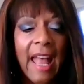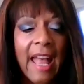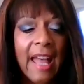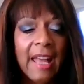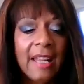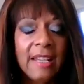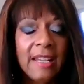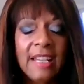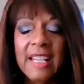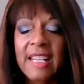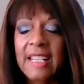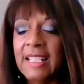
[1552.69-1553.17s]

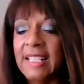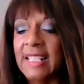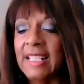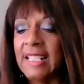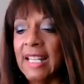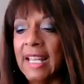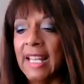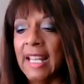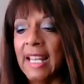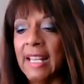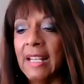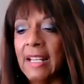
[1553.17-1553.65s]
And he
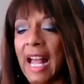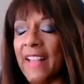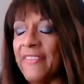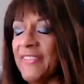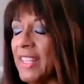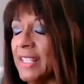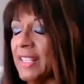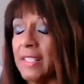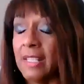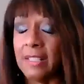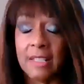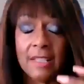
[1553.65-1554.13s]
said,
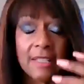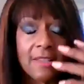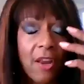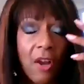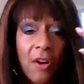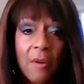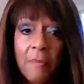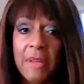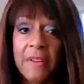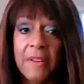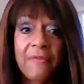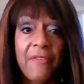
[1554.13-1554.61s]
I think this is
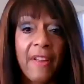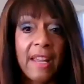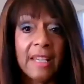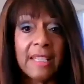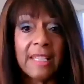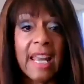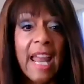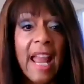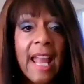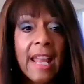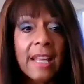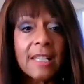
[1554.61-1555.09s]
going to be
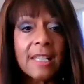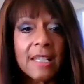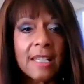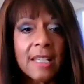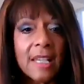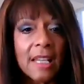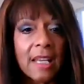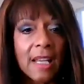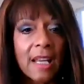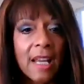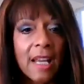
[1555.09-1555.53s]
fantastic.